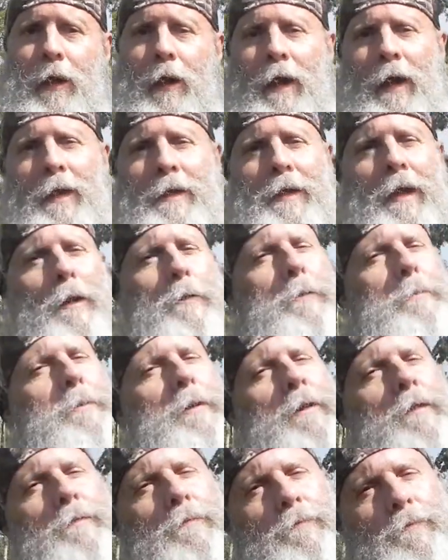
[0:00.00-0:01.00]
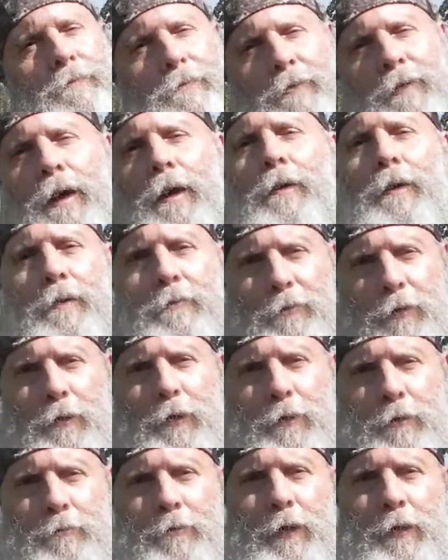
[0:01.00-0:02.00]
And I would be very,
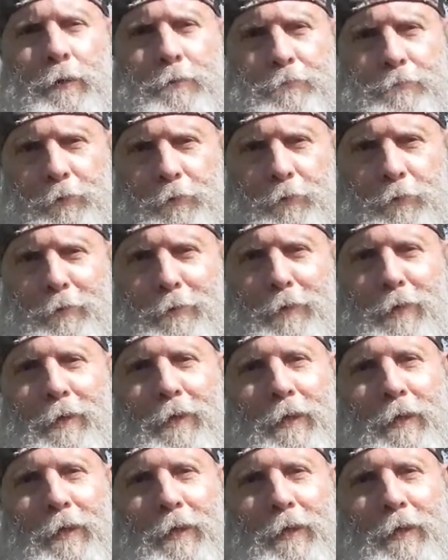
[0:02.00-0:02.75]
very grateful